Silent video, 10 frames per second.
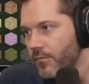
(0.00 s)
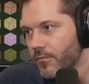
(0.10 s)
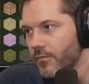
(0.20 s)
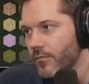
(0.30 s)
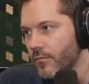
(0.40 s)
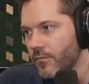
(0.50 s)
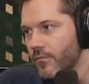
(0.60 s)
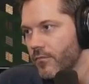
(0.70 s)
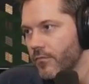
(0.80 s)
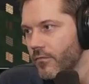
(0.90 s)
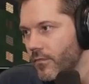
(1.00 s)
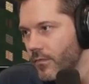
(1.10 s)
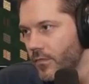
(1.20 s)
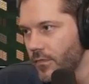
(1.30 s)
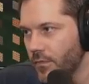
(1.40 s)
bounty for that?
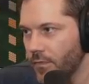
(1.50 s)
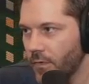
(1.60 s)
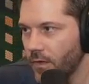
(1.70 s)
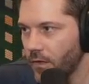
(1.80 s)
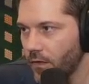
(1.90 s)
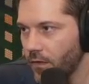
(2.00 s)
Ooh, the